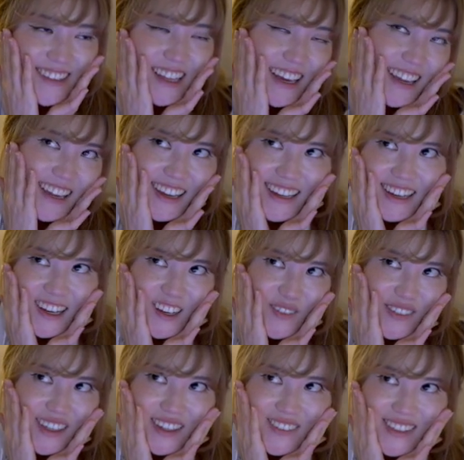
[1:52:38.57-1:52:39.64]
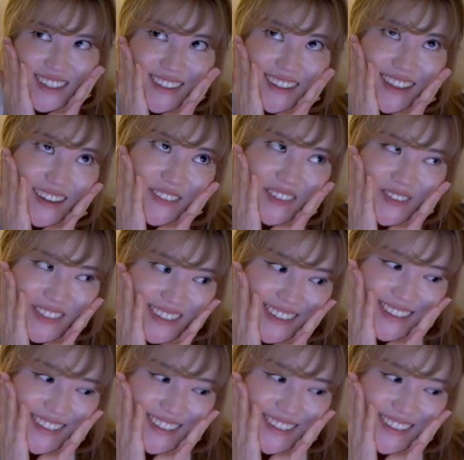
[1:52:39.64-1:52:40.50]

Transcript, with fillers: I can't help that I'm so lovable.